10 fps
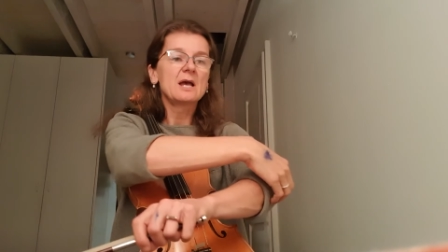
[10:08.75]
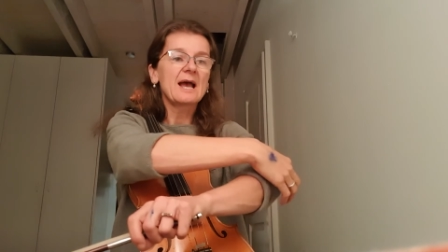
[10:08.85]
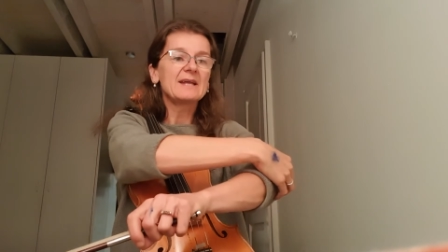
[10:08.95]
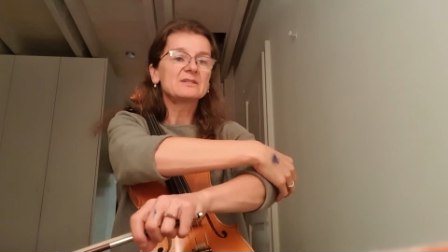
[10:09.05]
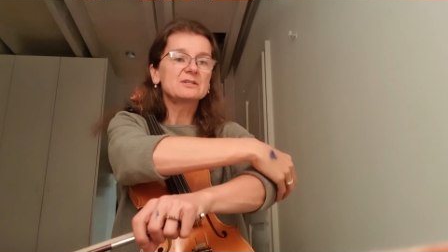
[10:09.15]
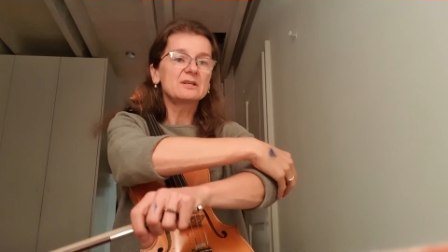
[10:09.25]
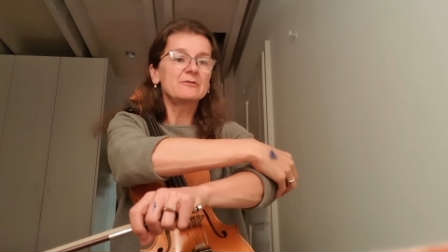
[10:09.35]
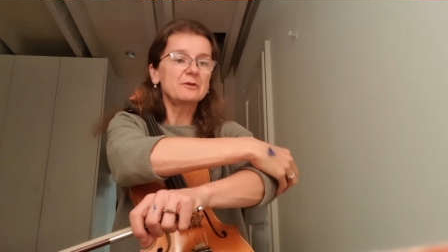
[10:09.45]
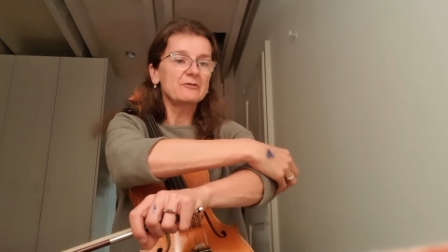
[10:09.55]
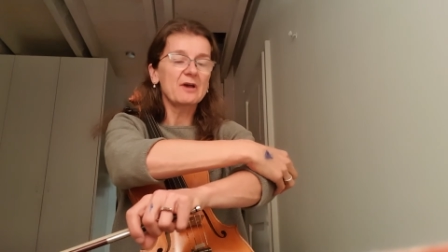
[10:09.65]
And
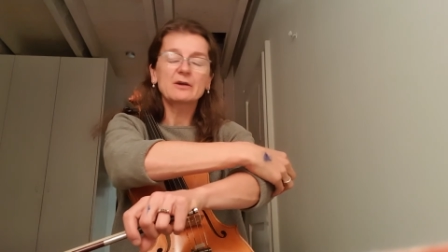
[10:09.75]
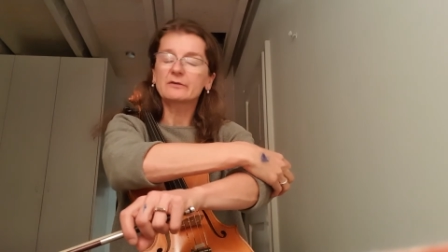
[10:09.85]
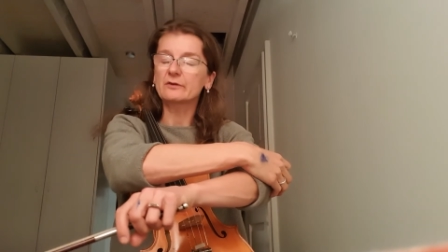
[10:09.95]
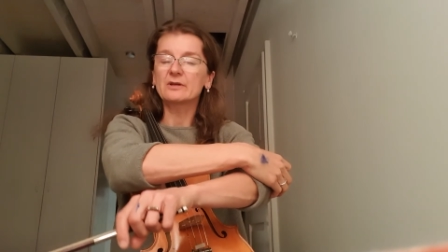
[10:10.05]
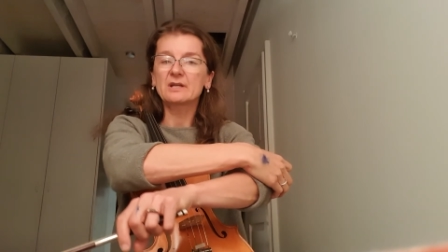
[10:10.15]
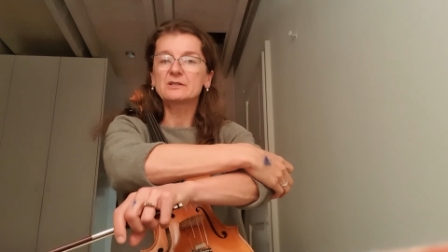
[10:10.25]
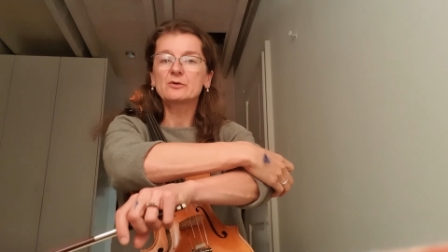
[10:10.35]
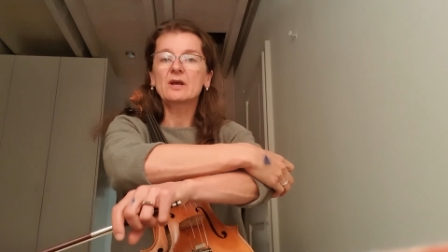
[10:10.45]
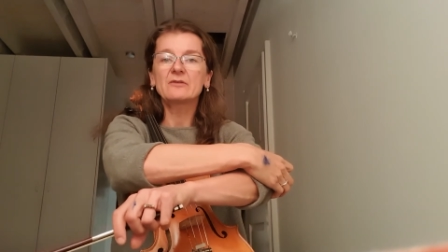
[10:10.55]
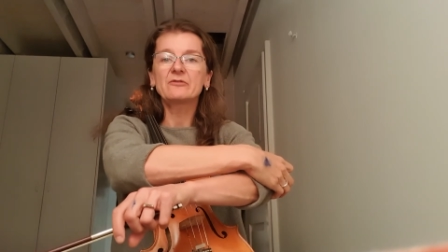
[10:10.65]
if you focus on it, you
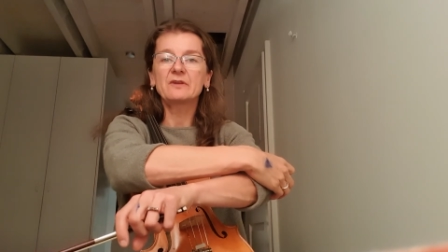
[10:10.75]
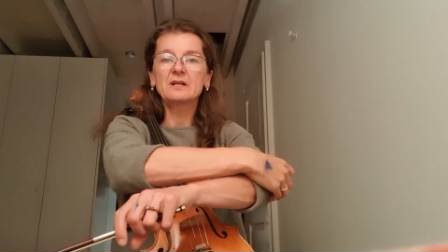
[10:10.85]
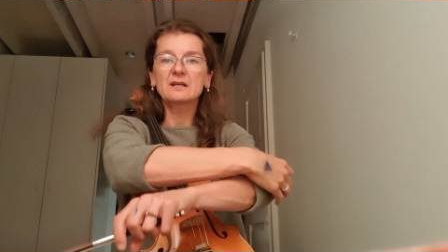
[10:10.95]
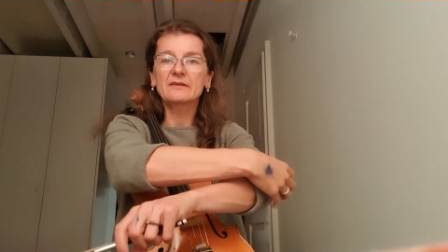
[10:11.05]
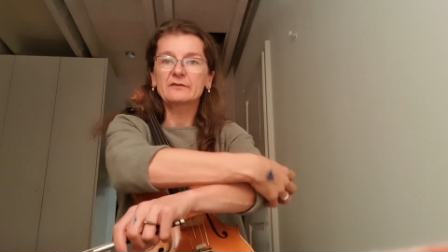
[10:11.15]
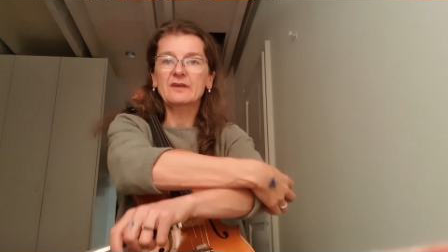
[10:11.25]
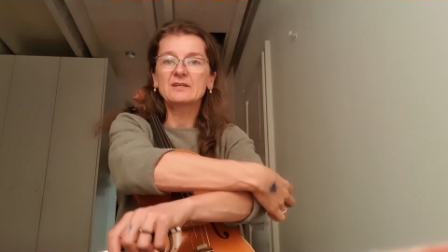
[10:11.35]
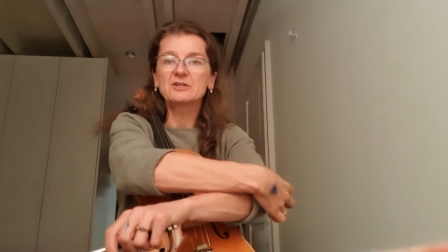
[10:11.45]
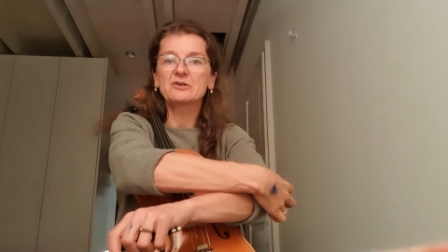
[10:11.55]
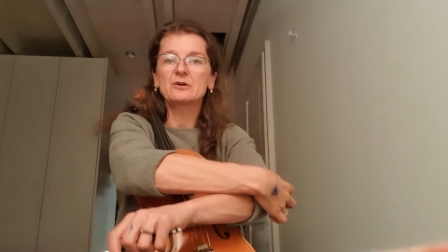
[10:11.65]
can feel a
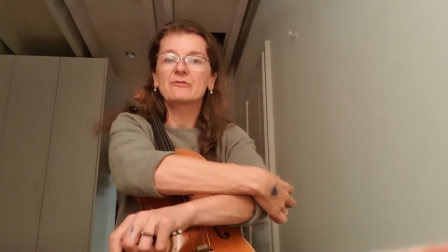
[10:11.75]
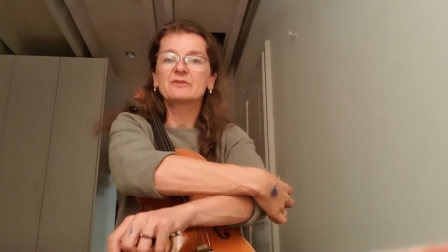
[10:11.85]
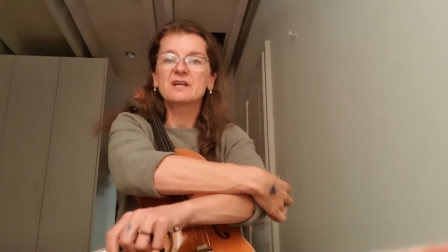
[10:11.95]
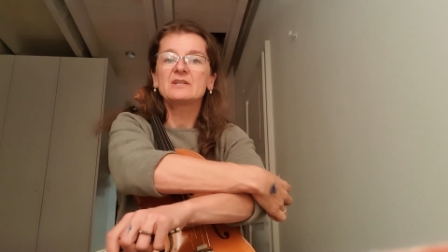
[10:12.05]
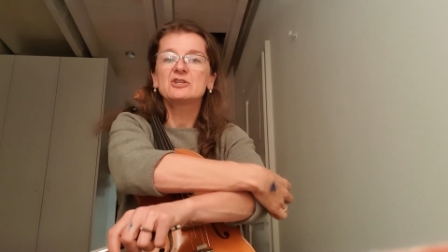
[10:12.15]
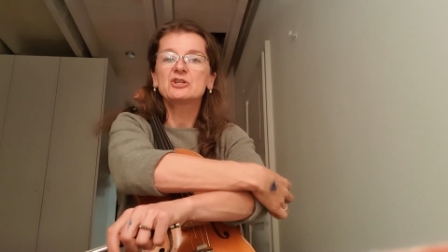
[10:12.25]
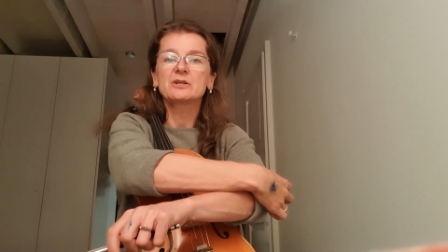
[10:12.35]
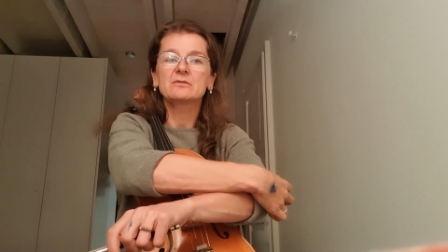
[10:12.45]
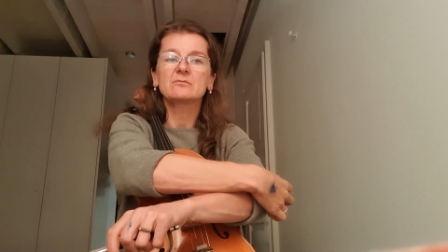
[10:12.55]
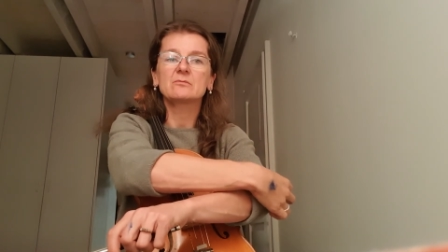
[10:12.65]
center of
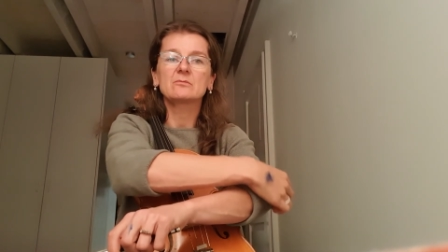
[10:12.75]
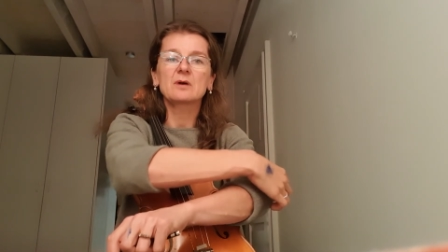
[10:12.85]
tension.